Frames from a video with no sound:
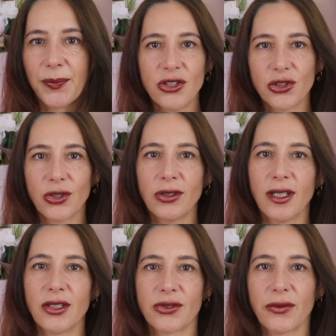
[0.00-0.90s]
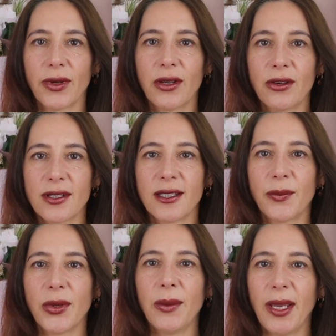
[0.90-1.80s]
This journal entry records
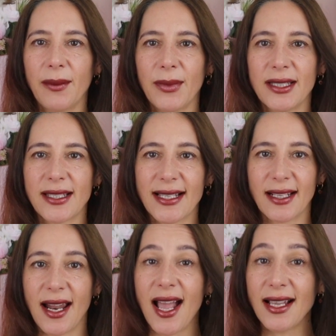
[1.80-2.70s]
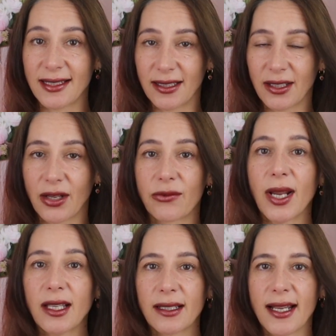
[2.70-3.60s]
the prepayment as an asset,
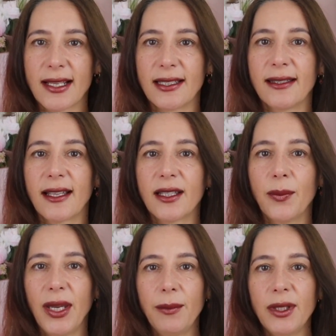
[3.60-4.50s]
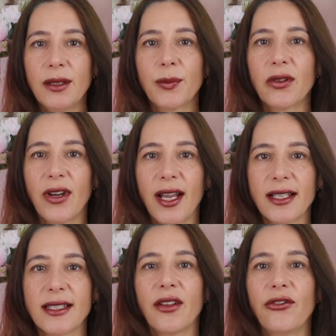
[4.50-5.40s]
recognizing that the payment
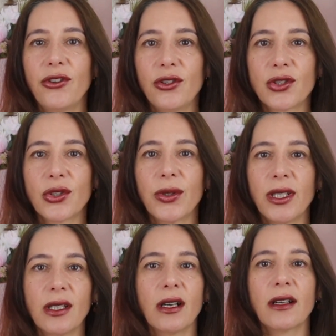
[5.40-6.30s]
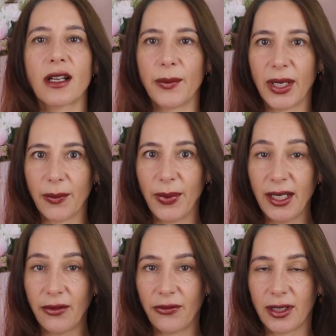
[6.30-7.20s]
provides a future economic
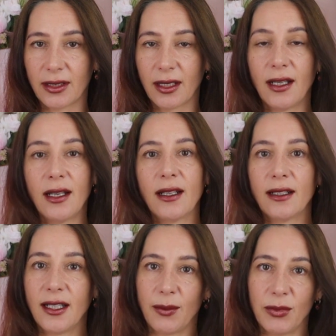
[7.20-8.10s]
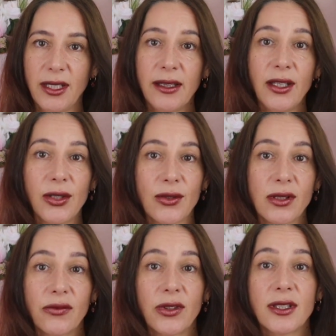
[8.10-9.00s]
benefit, namely the
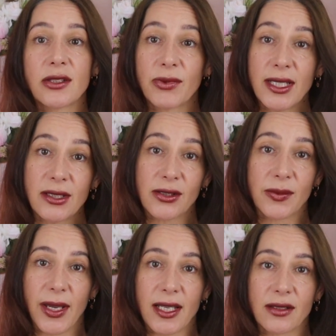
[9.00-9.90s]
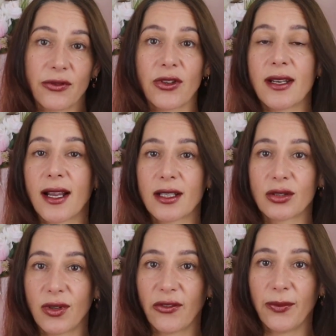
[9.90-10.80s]
use of this rental space for the
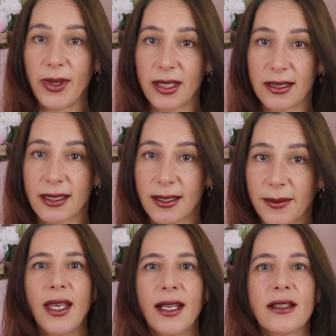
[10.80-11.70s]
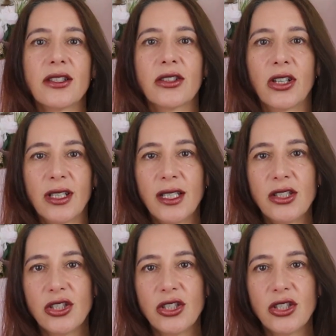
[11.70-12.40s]
next 12 months. Then, starting